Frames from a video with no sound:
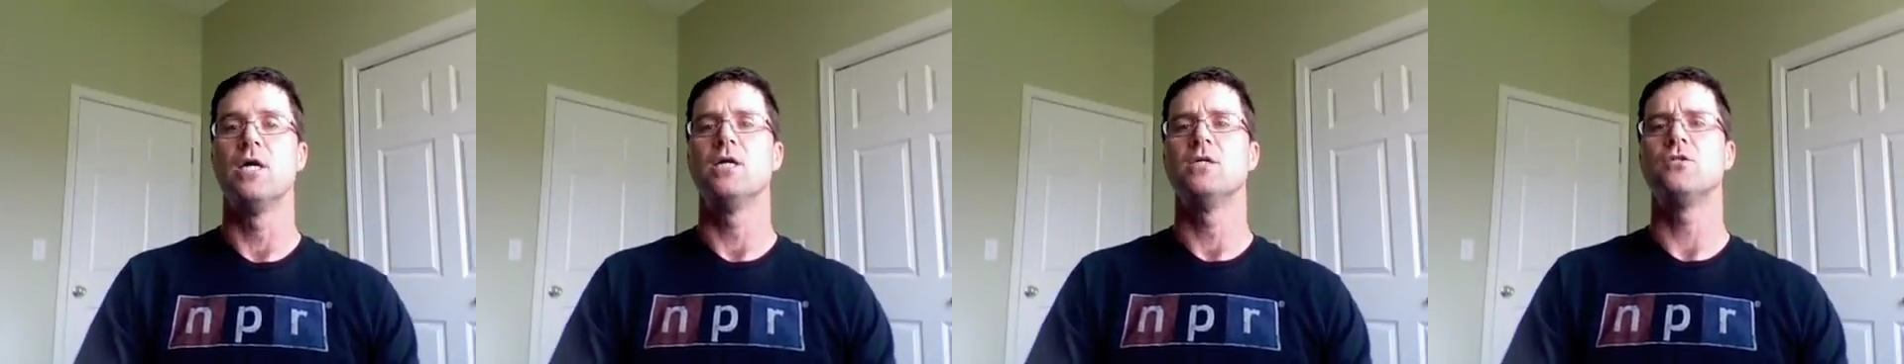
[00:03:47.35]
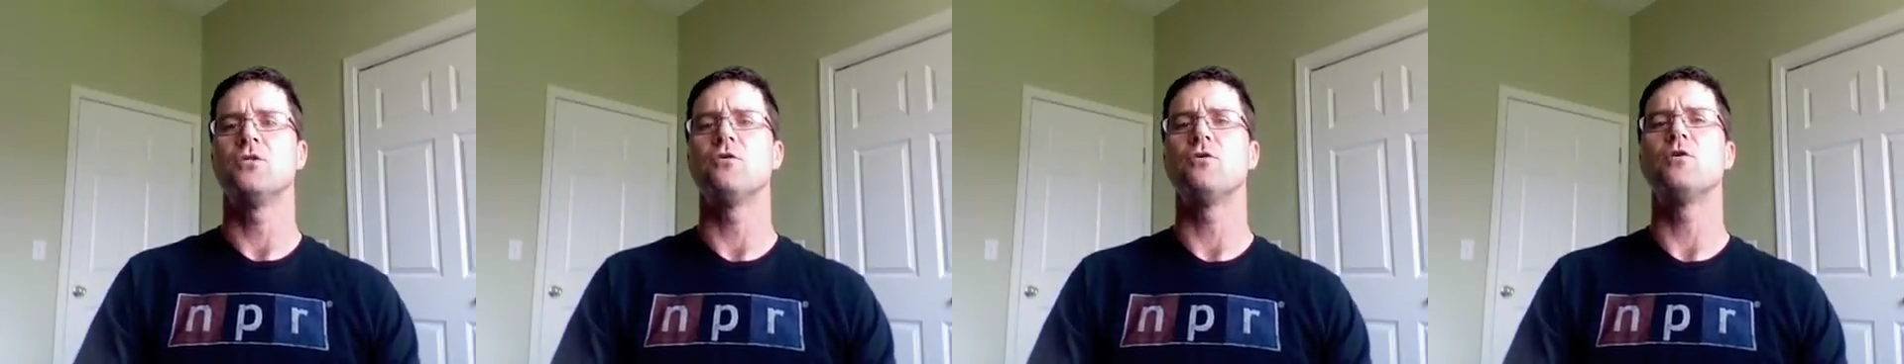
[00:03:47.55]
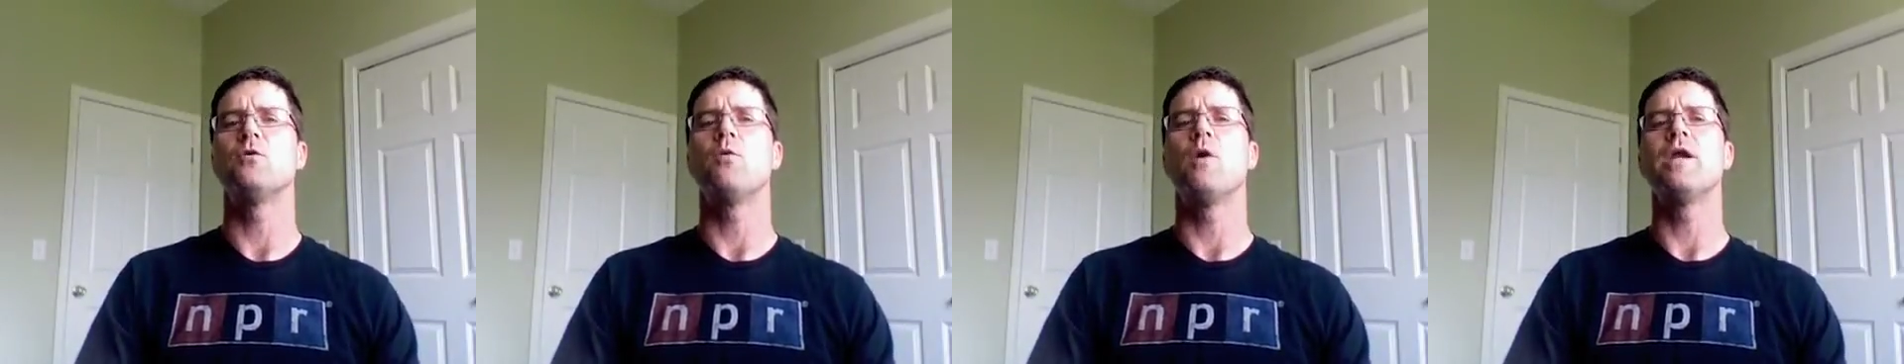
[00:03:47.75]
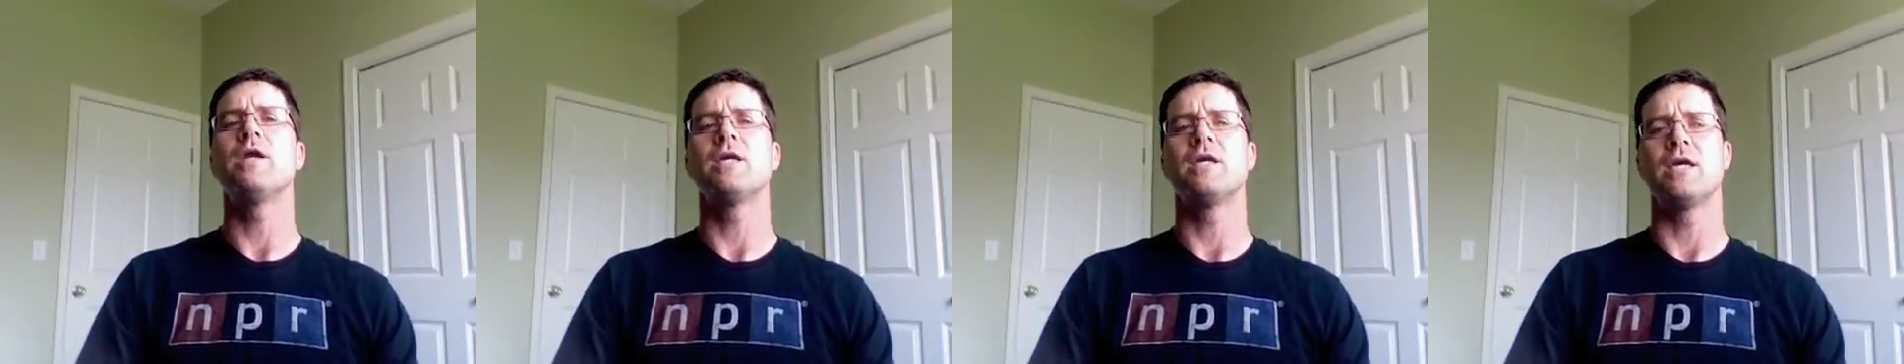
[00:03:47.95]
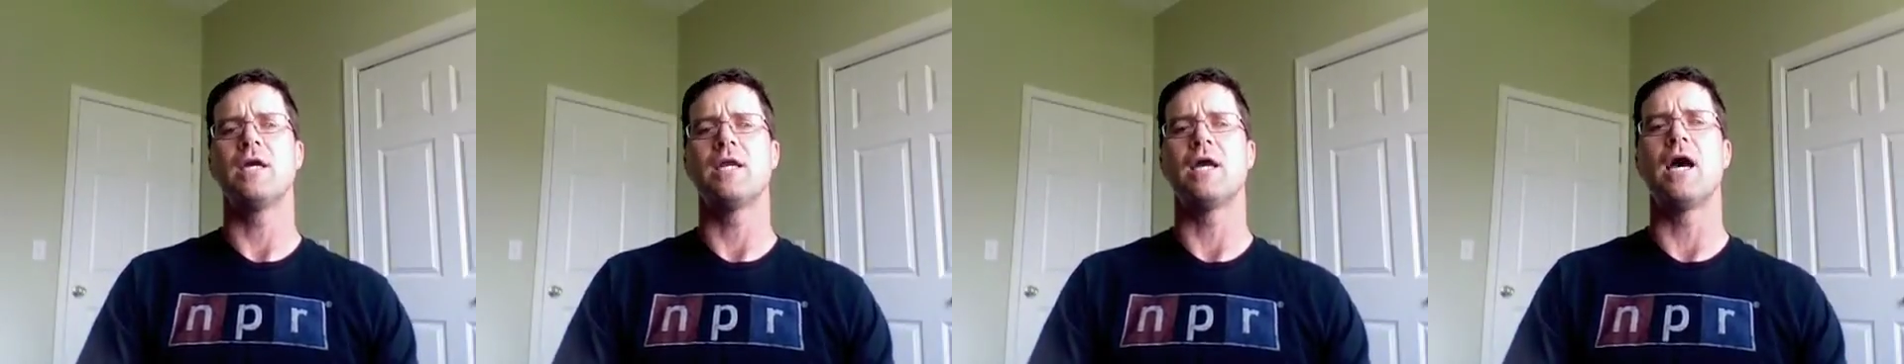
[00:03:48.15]
so you want to
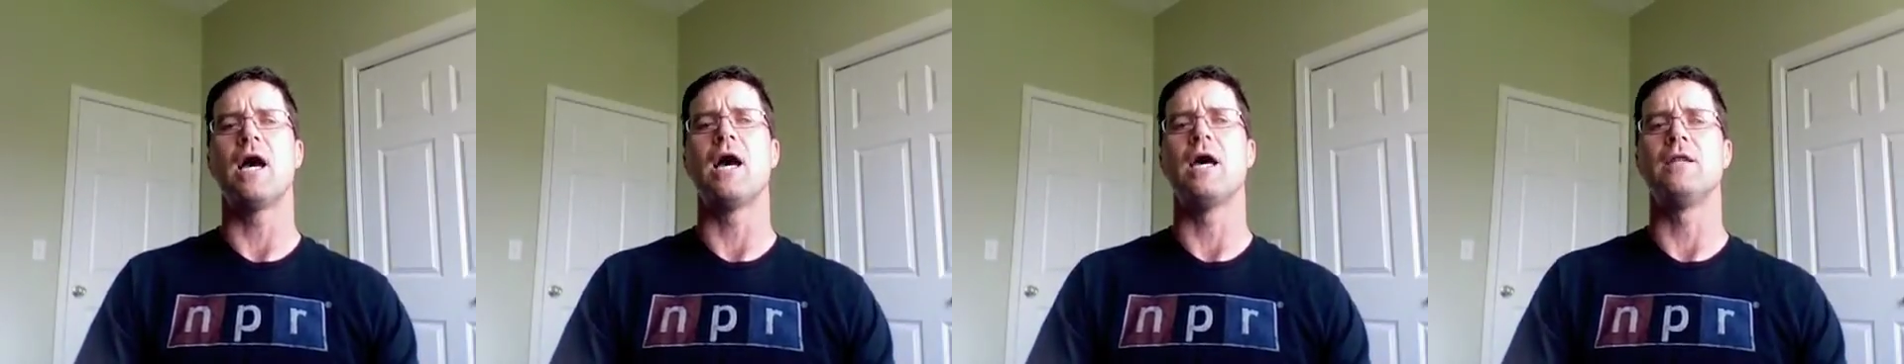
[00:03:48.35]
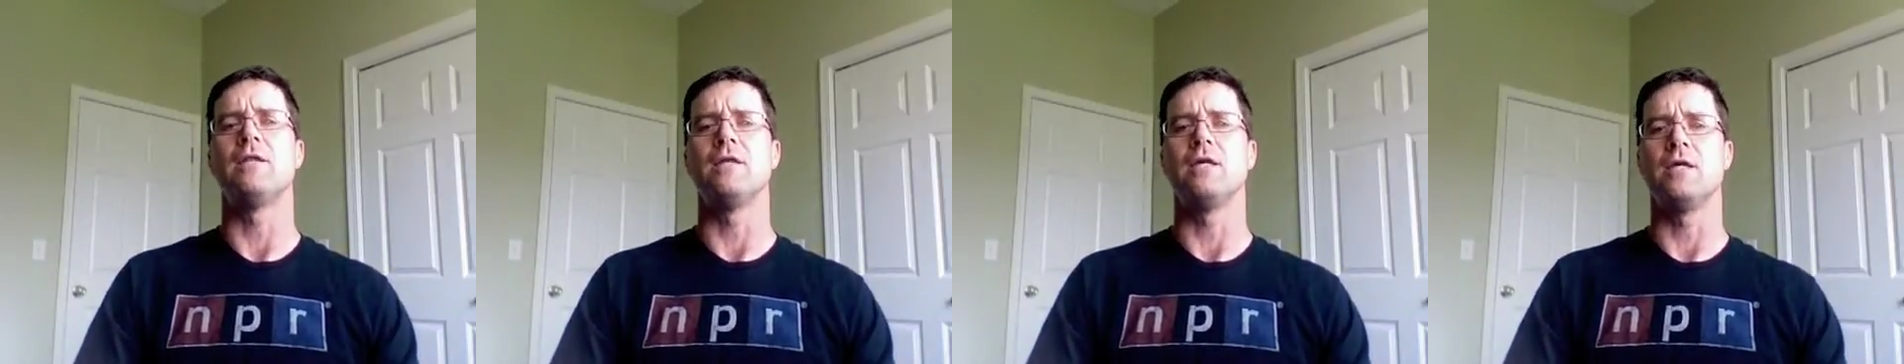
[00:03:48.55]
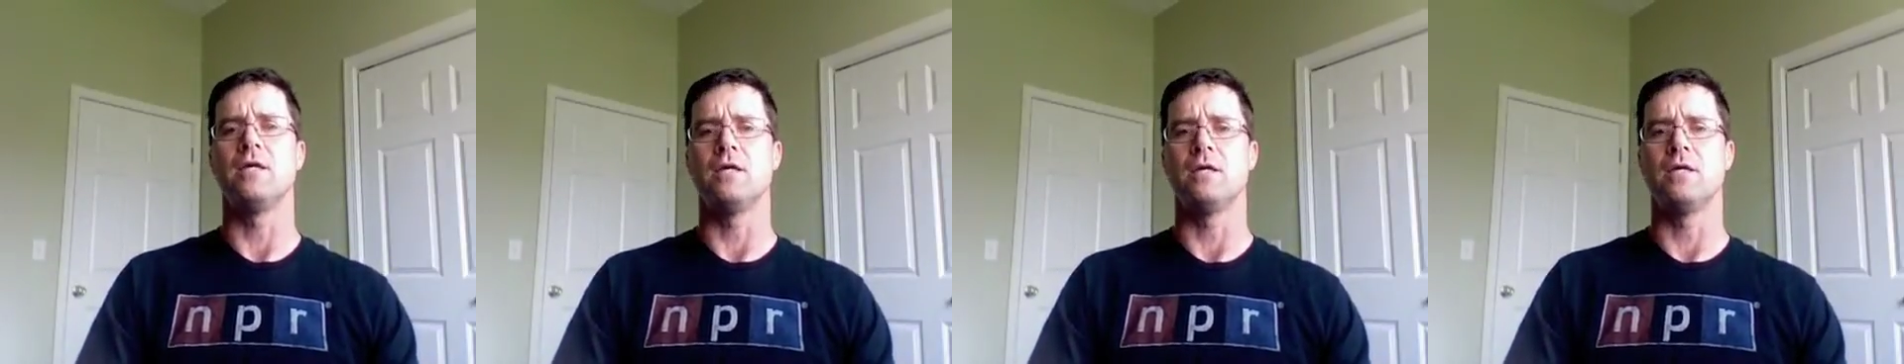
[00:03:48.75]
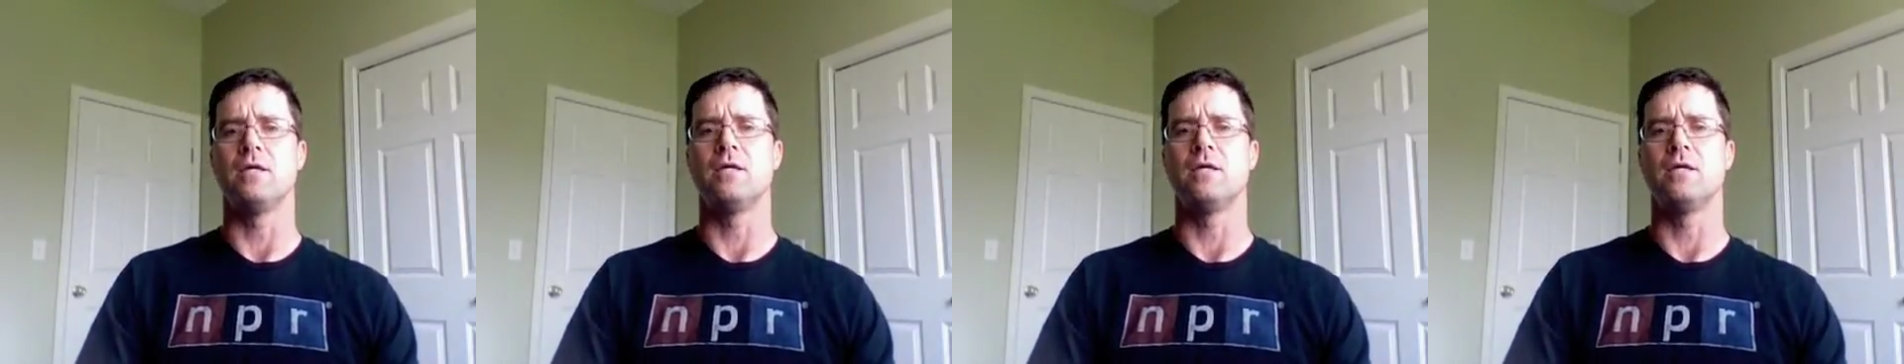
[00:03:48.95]
get on the